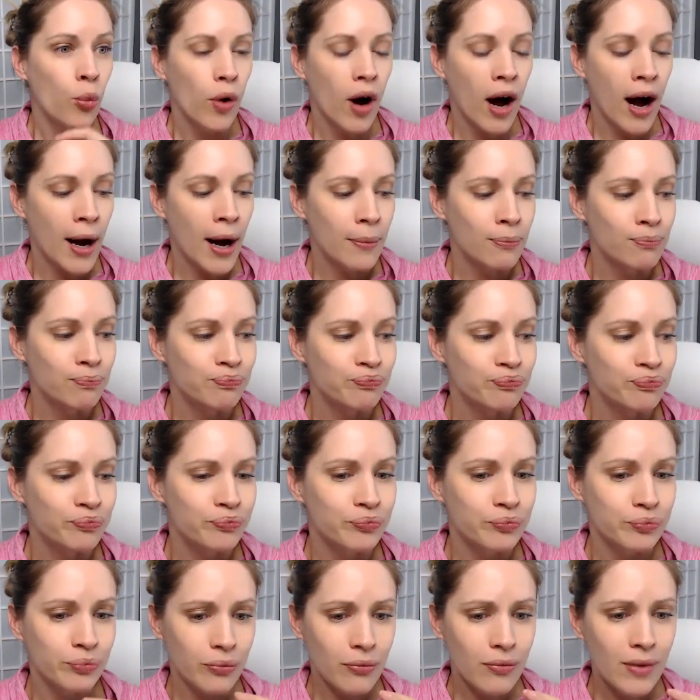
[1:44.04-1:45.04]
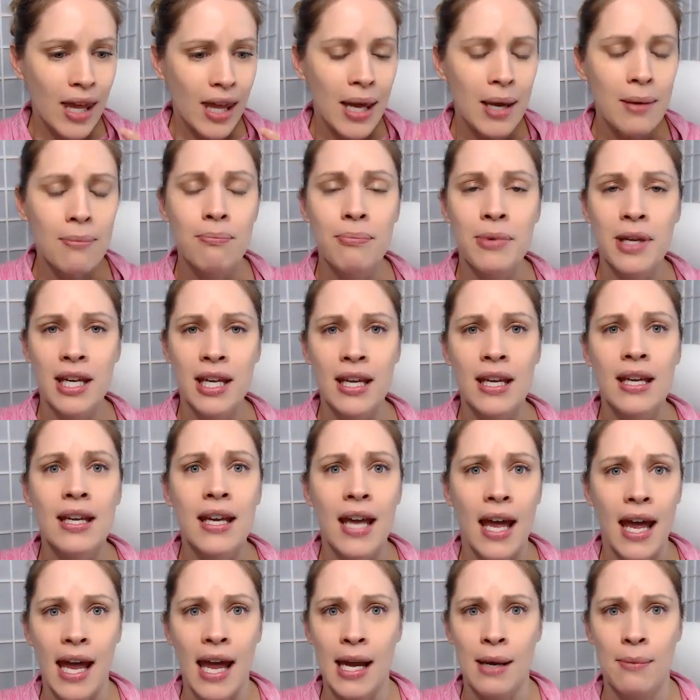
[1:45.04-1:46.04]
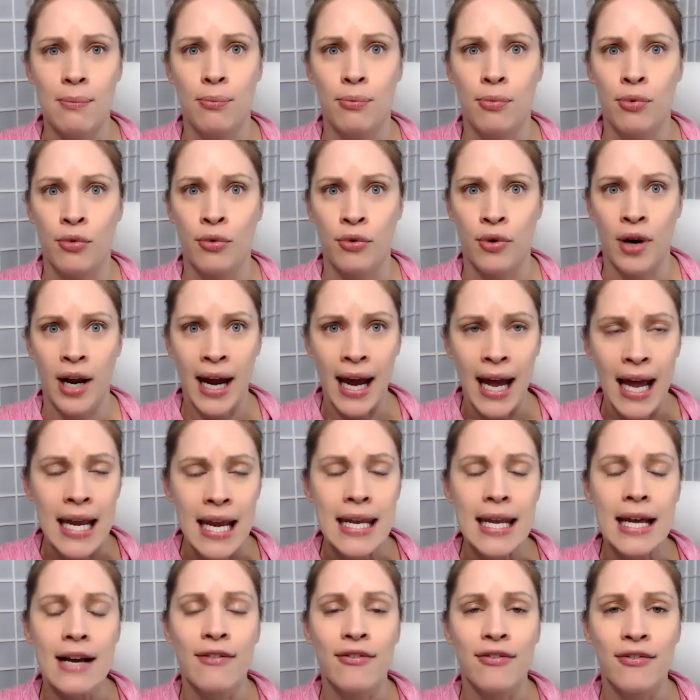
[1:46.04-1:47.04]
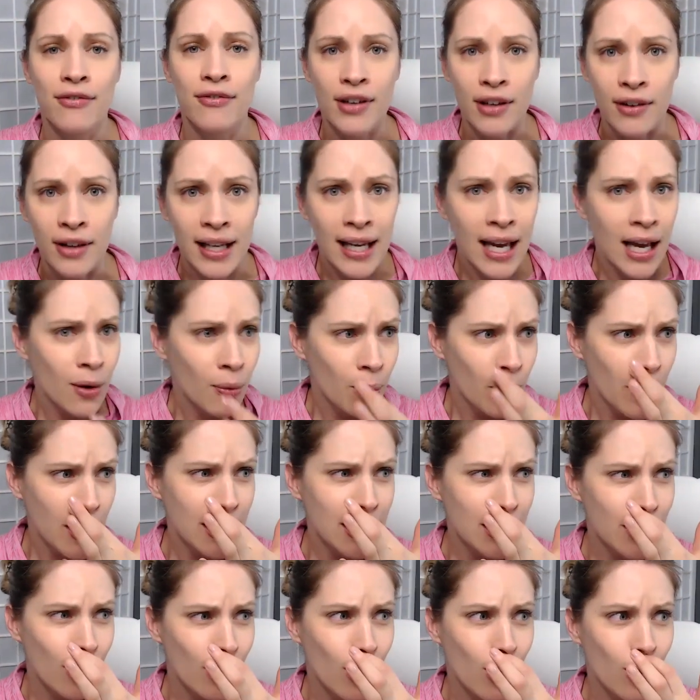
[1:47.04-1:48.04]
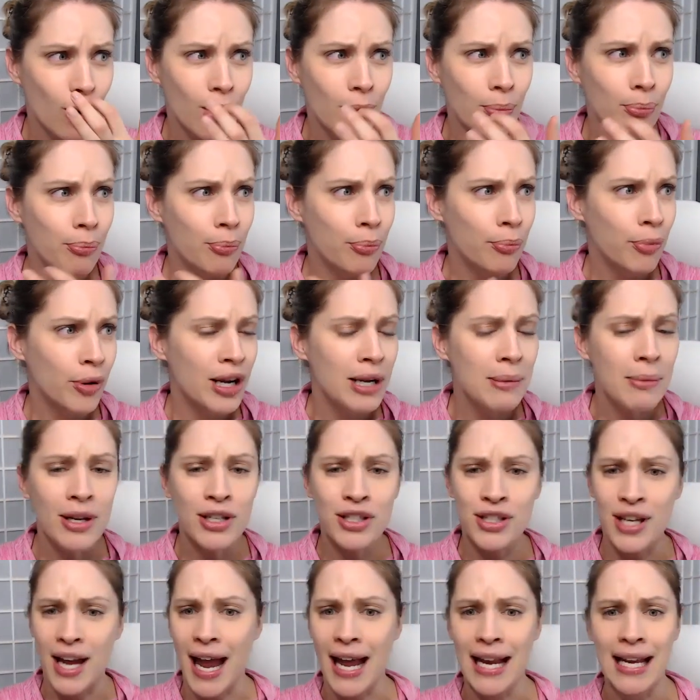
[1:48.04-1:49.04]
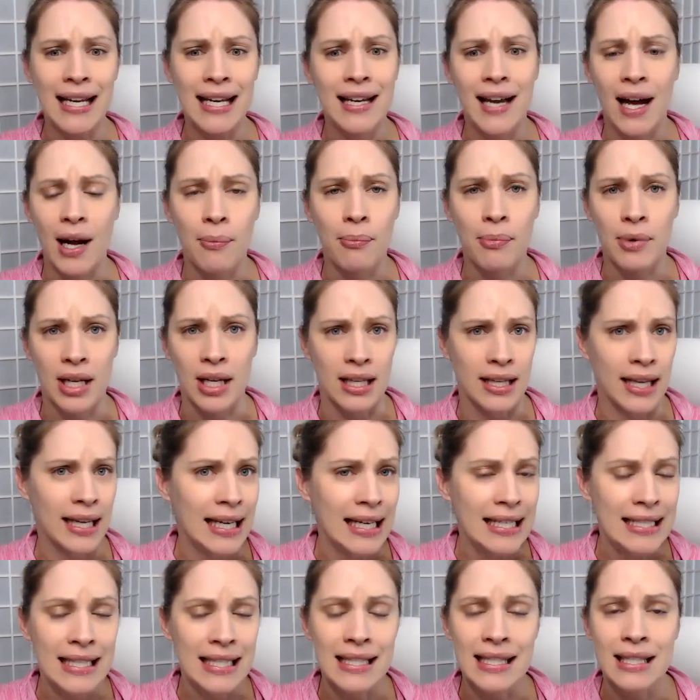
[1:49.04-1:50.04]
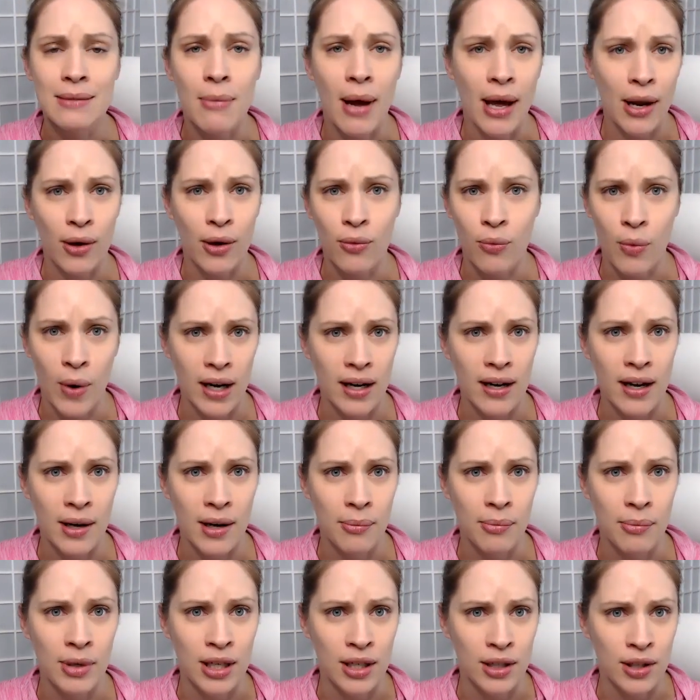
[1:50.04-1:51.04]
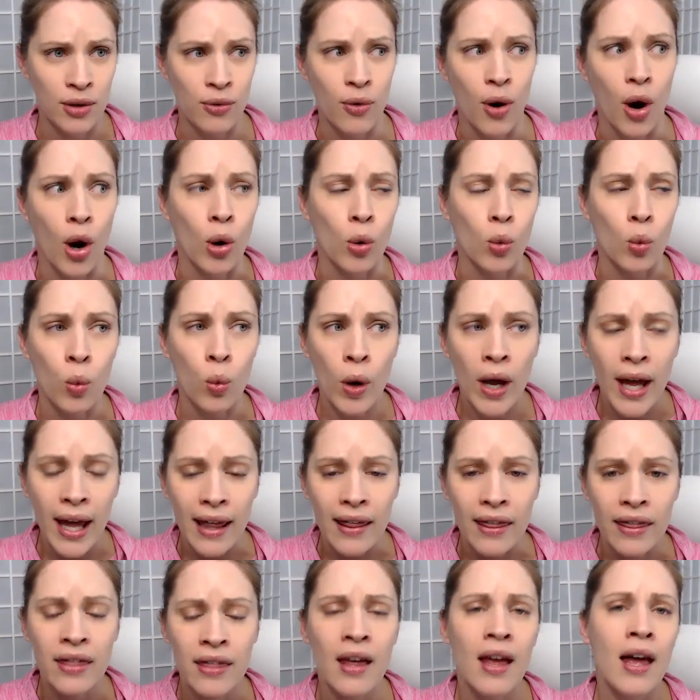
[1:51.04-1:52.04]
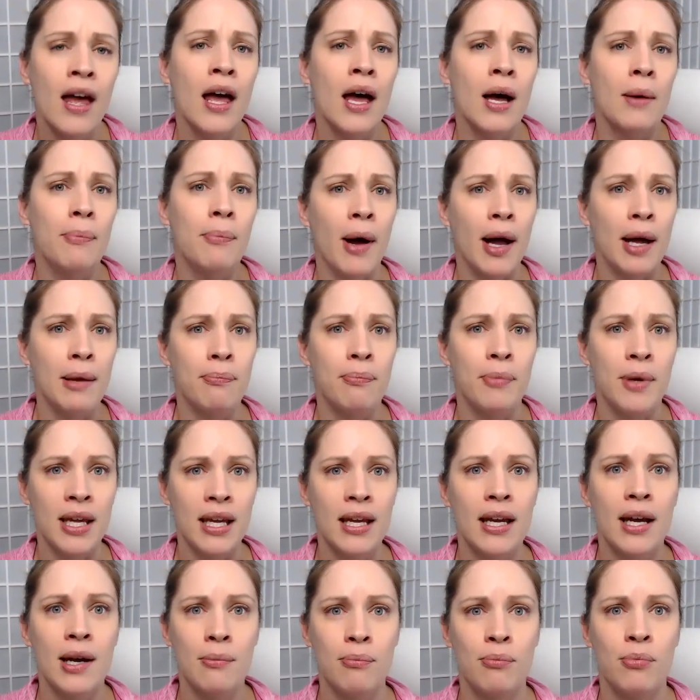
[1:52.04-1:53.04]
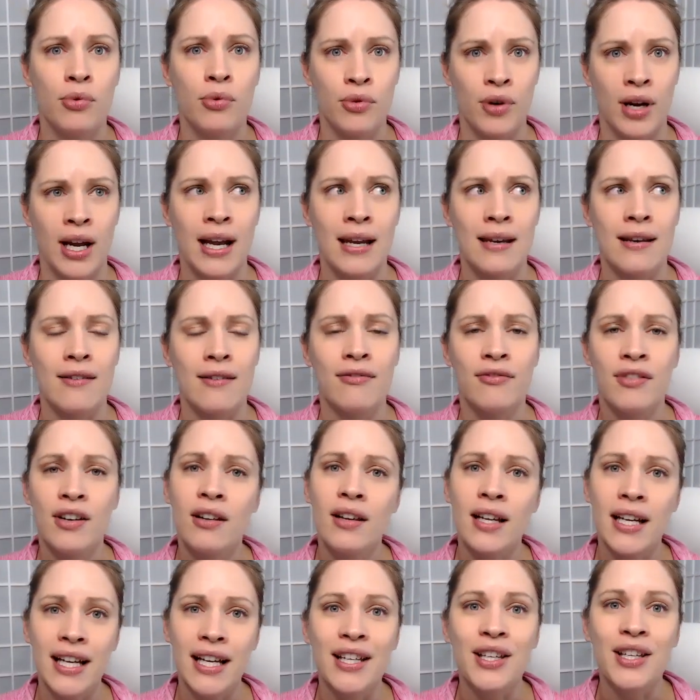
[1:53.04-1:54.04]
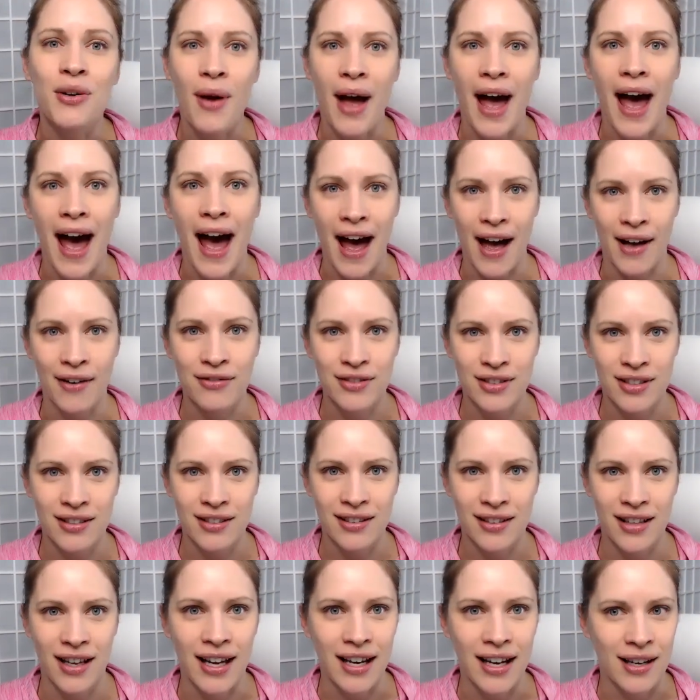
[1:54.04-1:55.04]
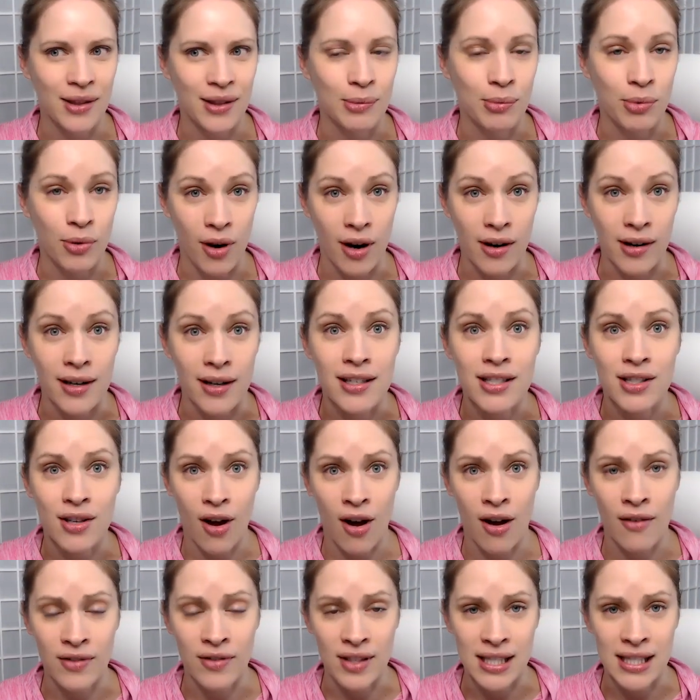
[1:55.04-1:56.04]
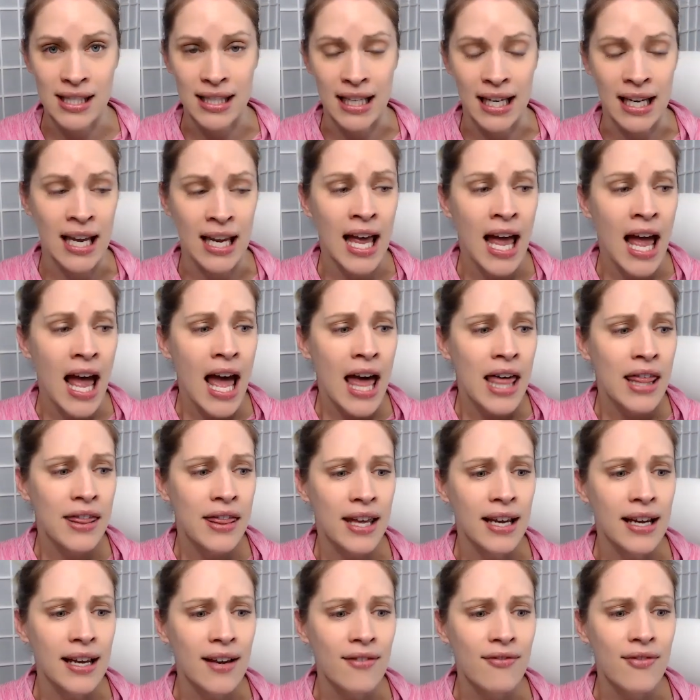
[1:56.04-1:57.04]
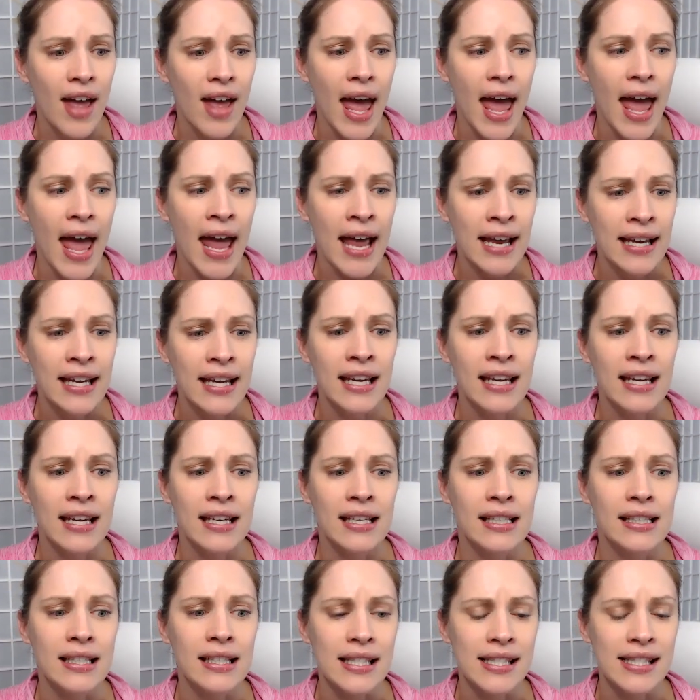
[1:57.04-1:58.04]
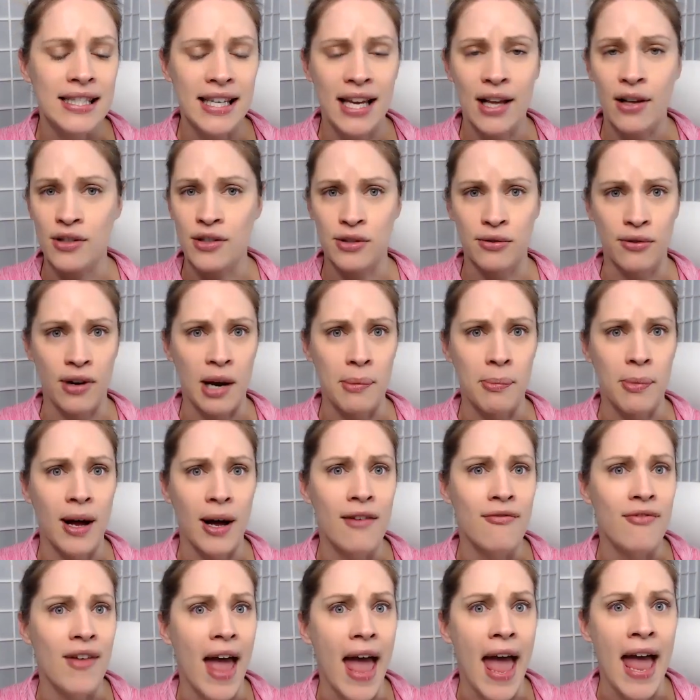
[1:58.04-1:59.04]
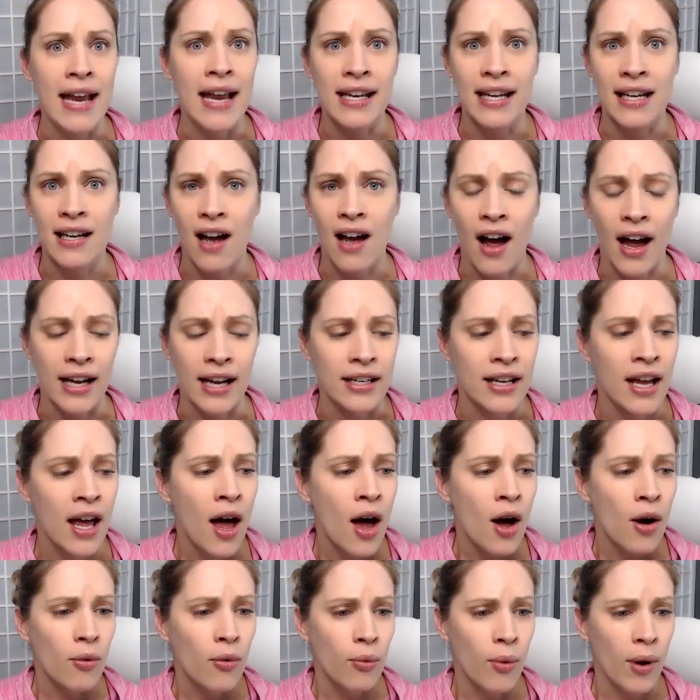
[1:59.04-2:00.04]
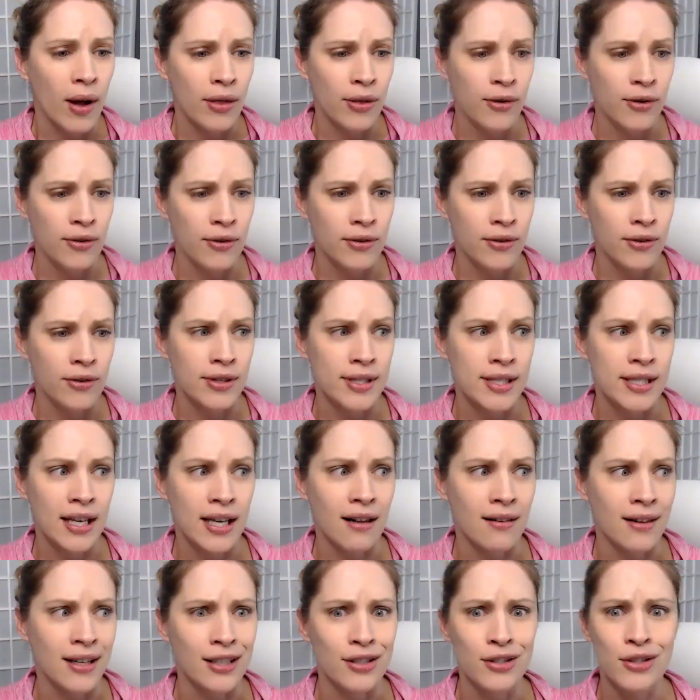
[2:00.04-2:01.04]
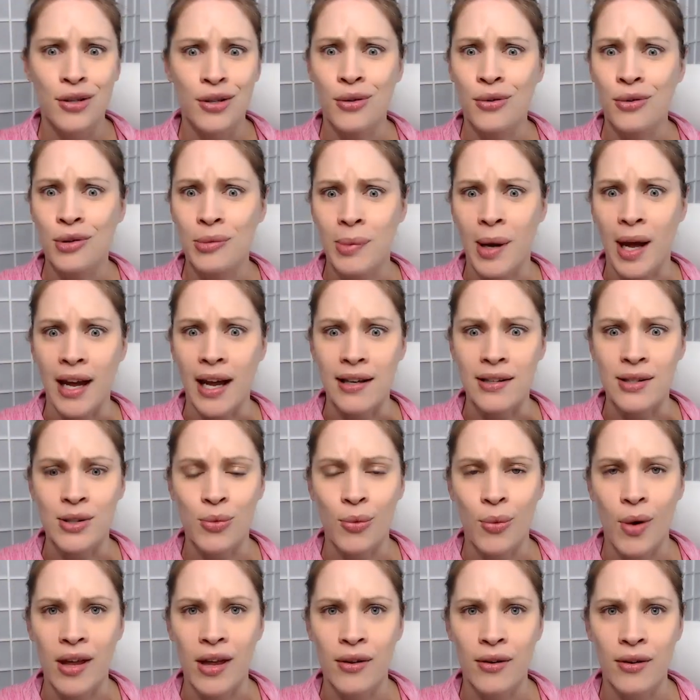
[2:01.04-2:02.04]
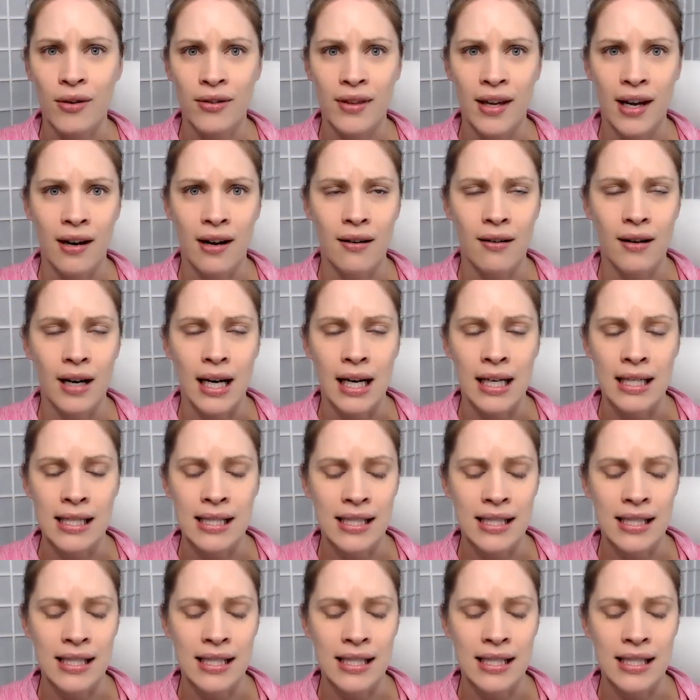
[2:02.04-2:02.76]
um, being a brand affiliate with pretty much any company. Like it doesn't matter what company you are with, but being a brand affiliate, you have to like the products, obviously. Think of any sales rep of any kind, whether they're selling toothpaste, whether they're a